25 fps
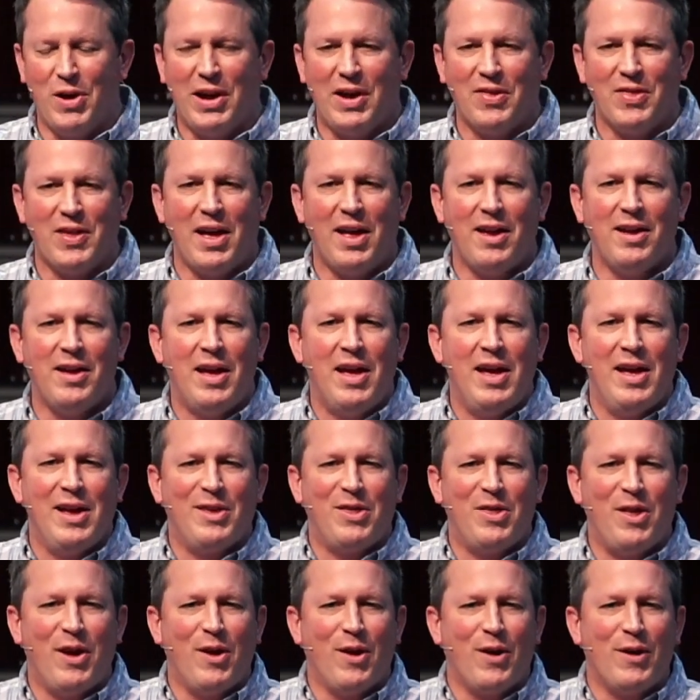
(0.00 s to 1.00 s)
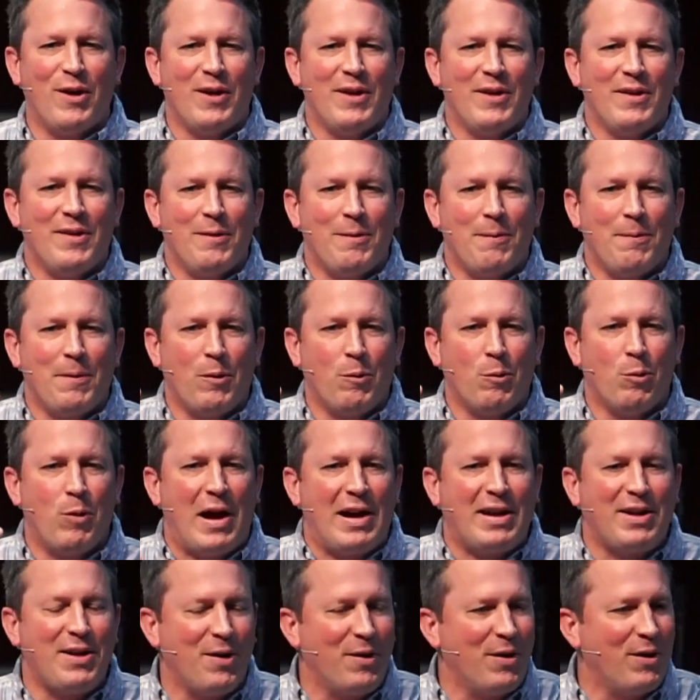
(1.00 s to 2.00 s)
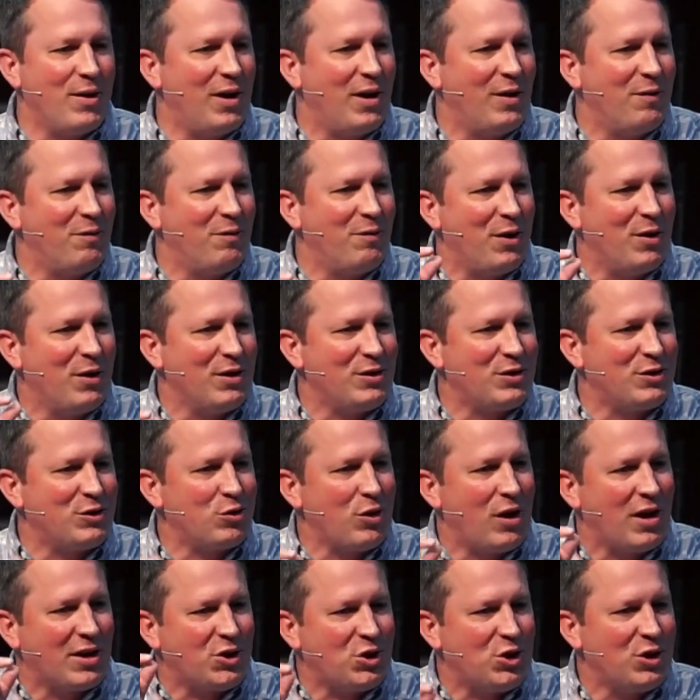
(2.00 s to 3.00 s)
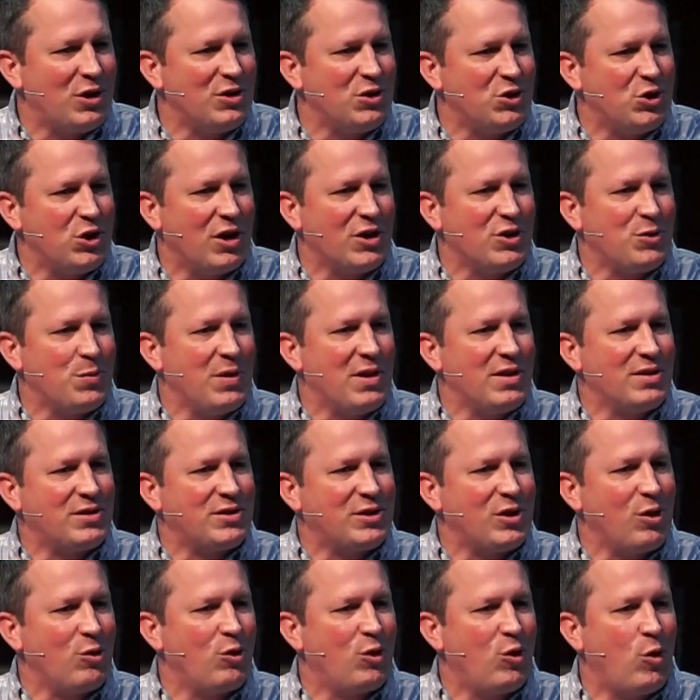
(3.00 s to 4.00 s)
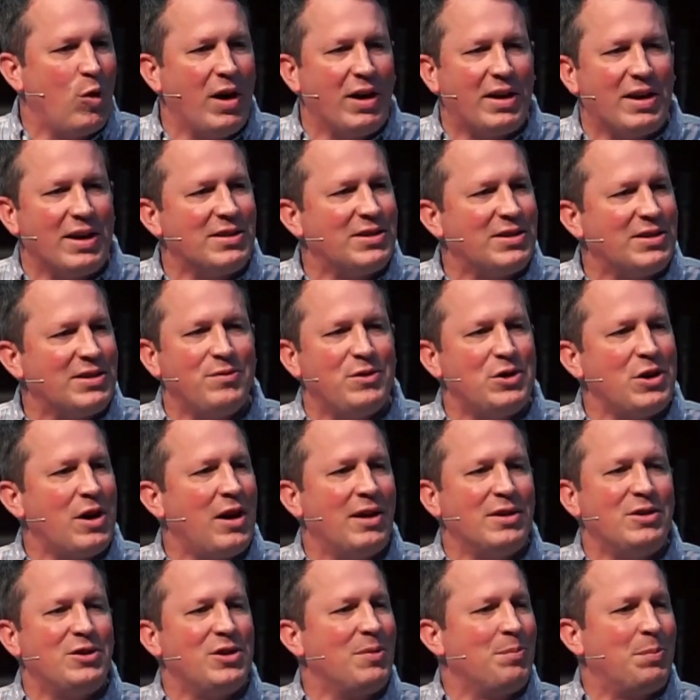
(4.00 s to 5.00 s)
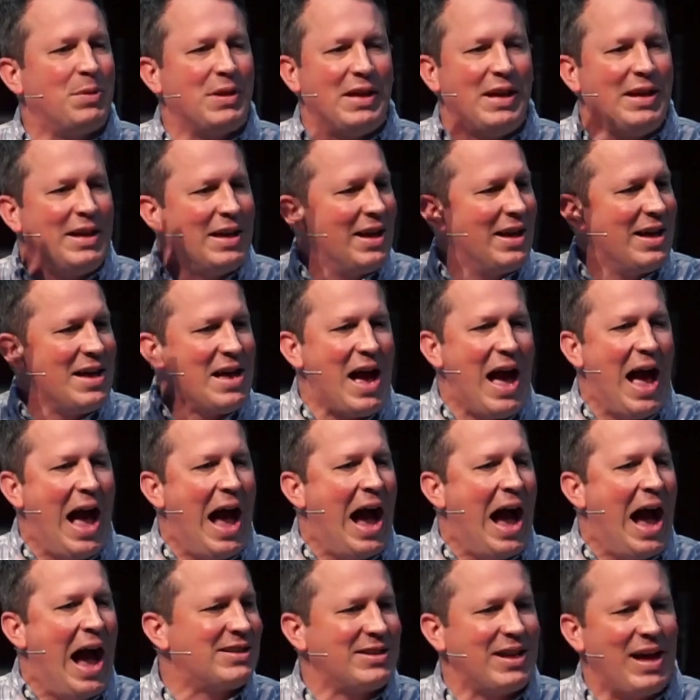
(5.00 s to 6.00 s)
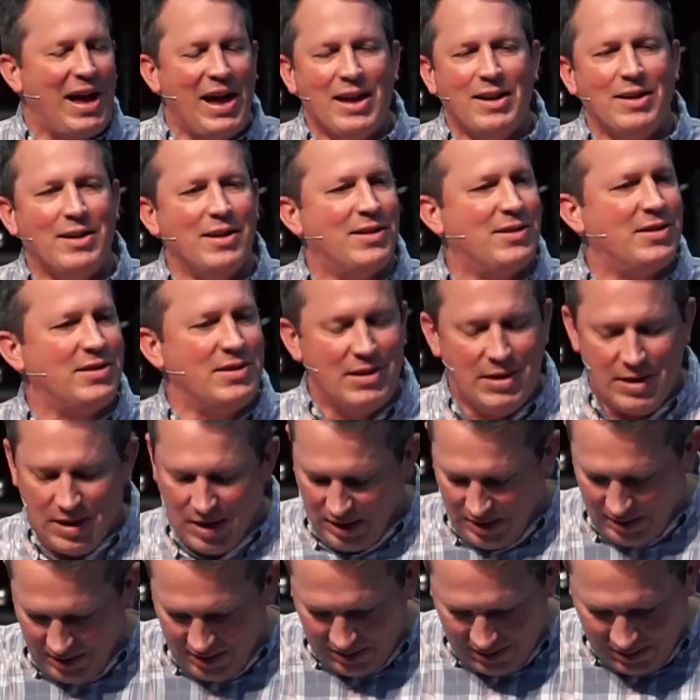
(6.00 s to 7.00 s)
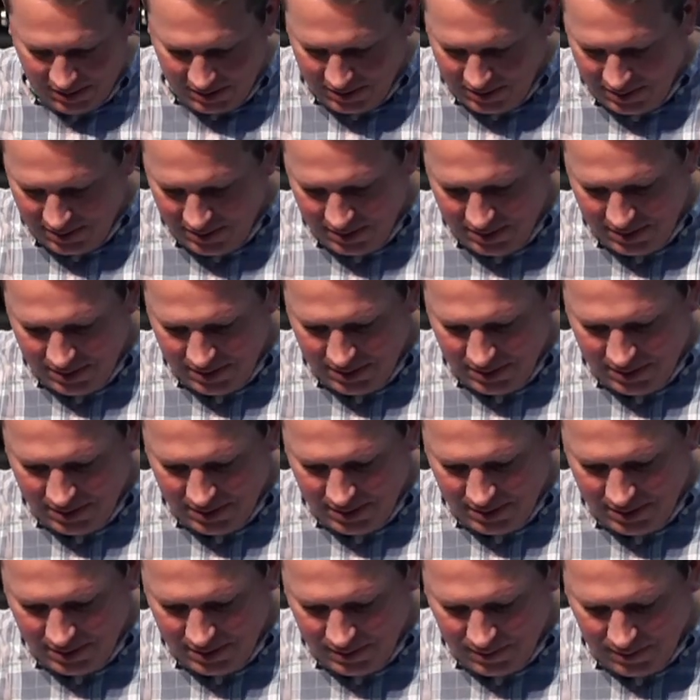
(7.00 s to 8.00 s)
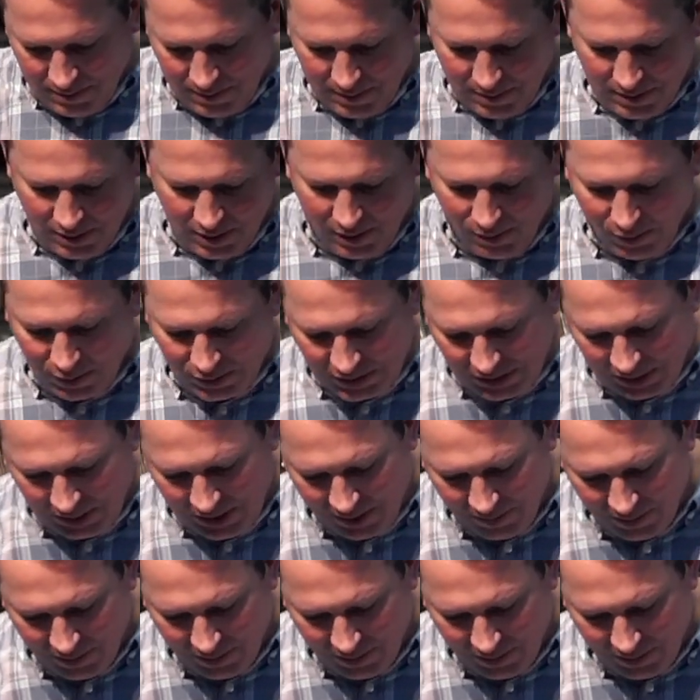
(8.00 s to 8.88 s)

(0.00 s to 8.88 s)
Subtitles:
and then the record of their destruction and judgment is so quick, as if God simply acts and it's done. Look at verse 11.